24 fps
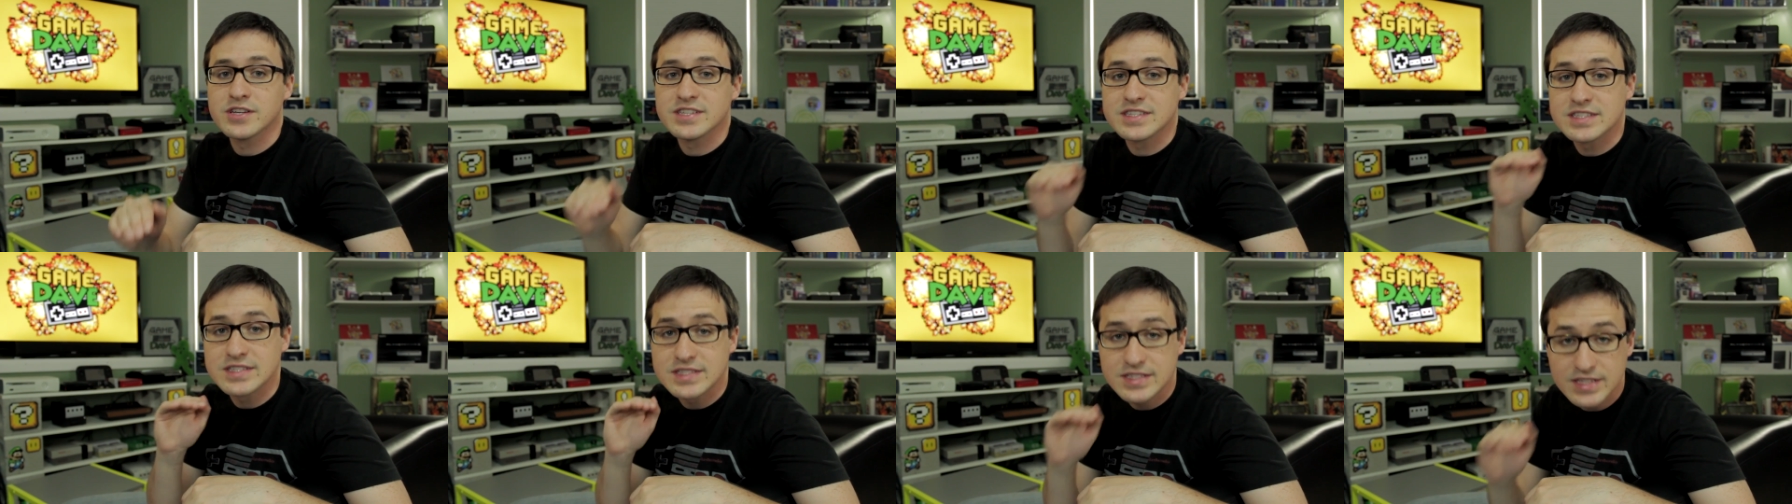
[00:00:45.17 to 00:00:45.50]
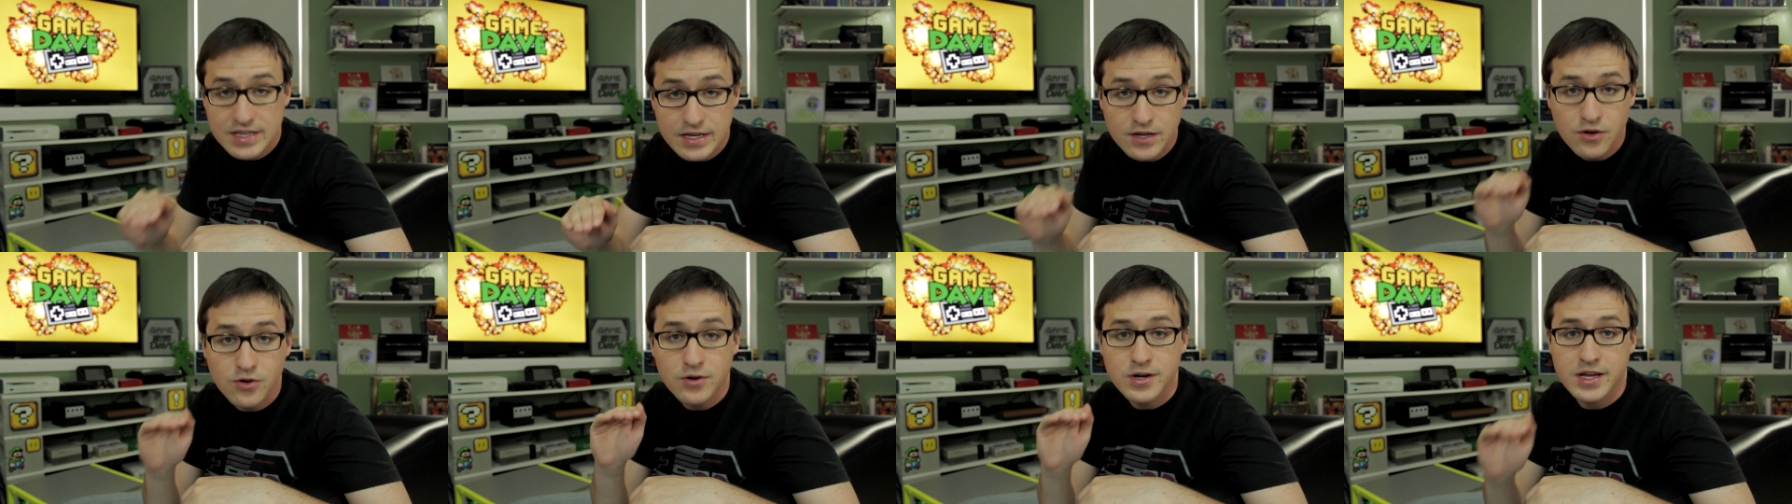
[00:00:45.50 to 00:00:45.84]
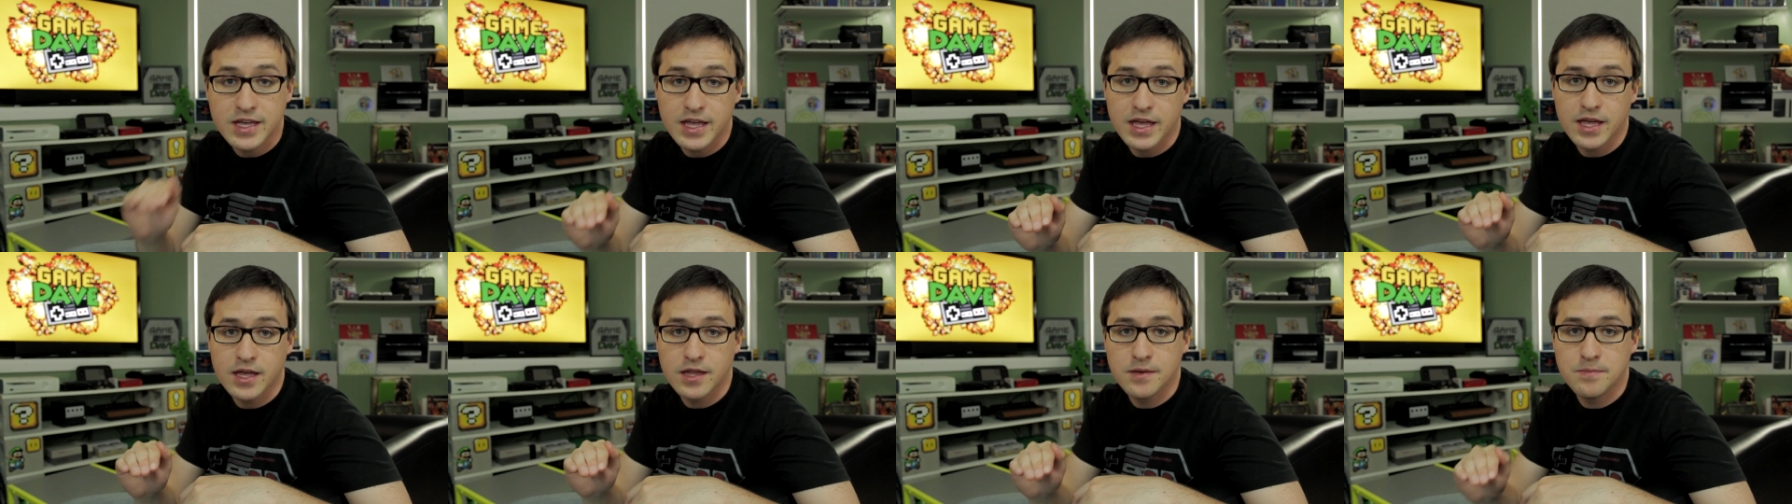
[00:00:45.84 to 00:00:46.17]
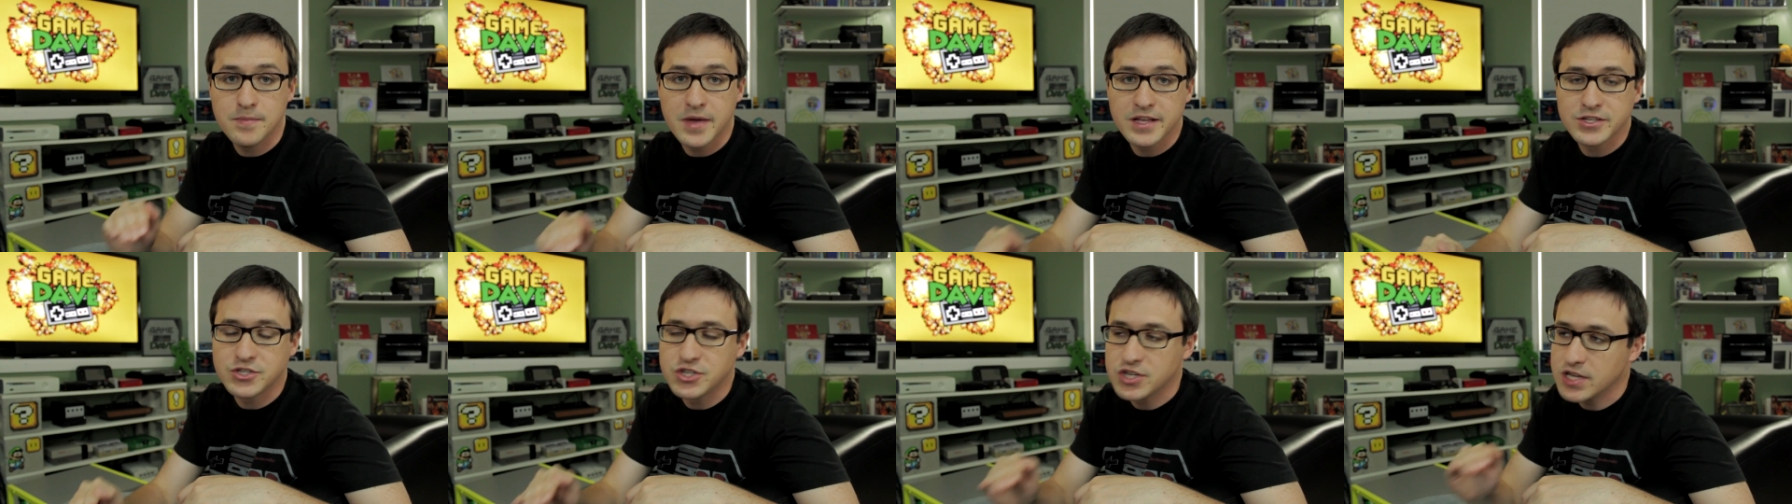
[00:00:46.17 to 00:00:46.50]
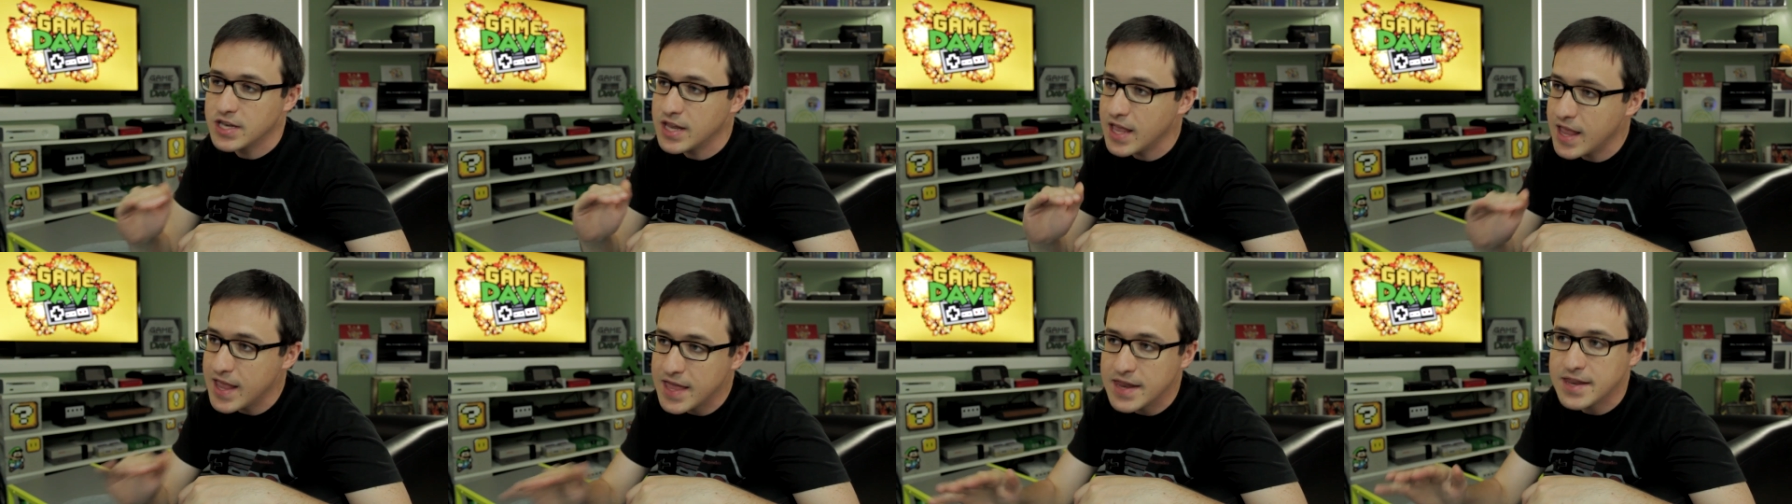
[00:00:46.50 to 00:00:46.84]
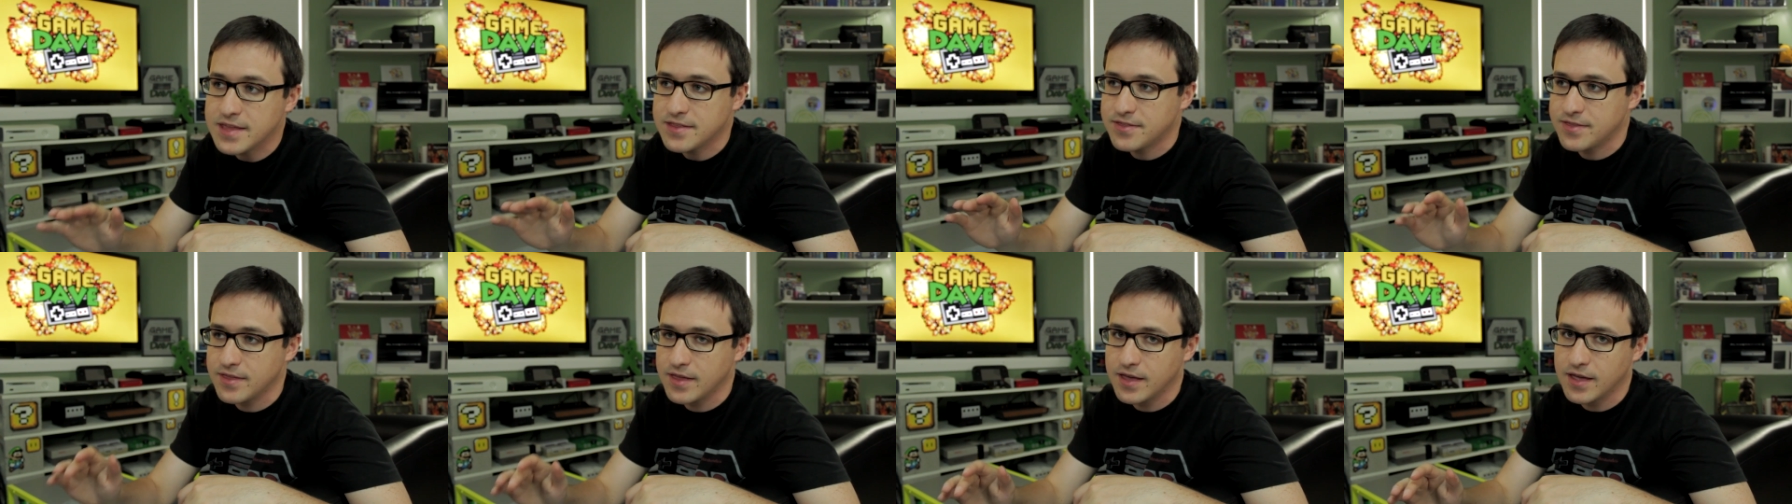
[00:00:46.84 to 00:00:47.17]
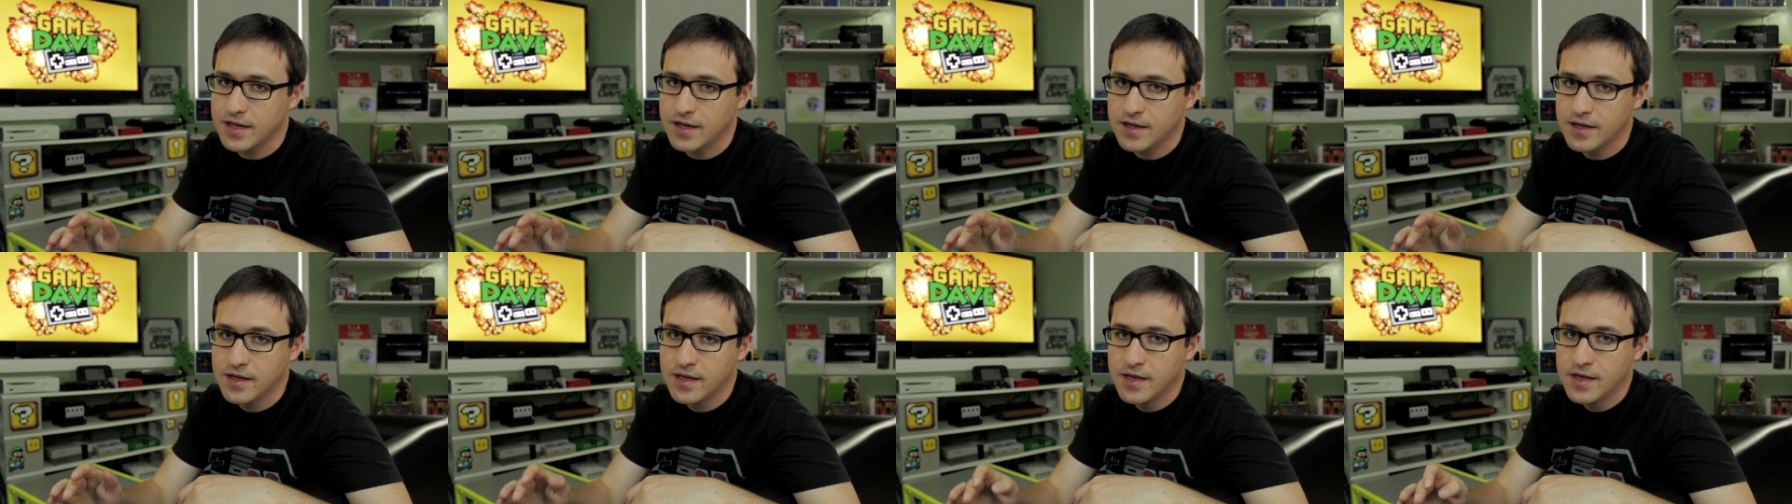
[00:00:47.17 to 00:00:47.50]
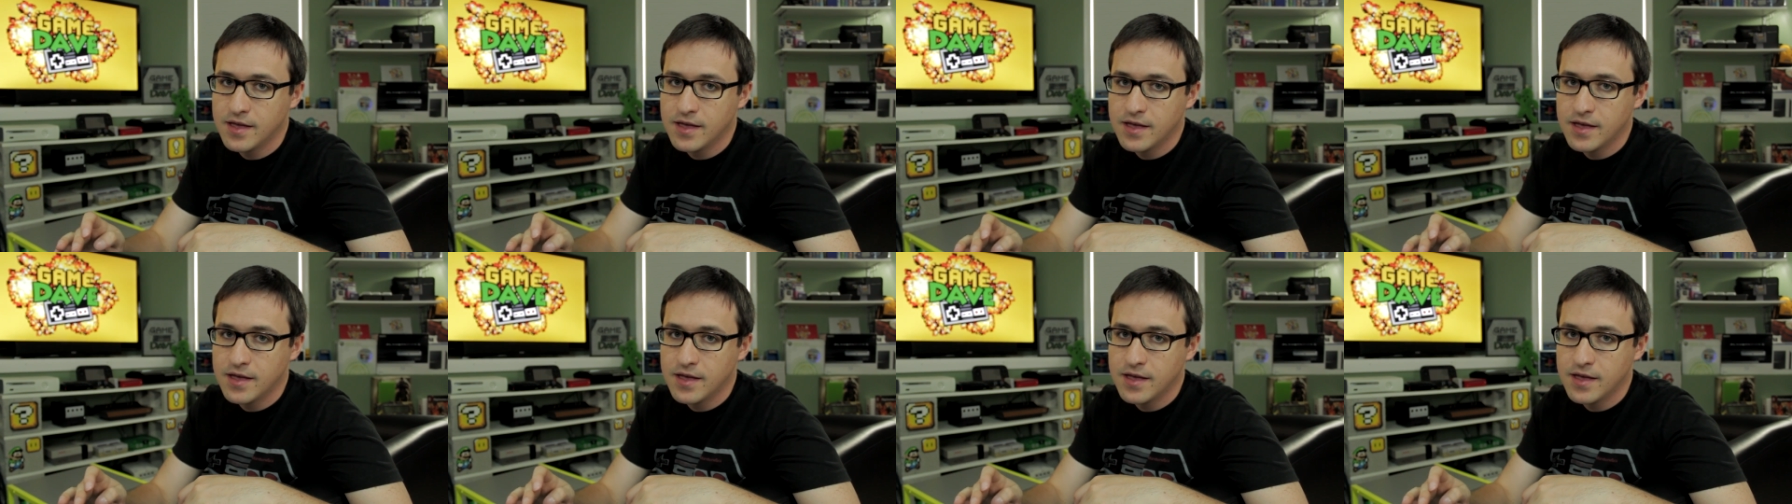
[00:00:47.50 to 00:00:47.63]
a single kid mention anything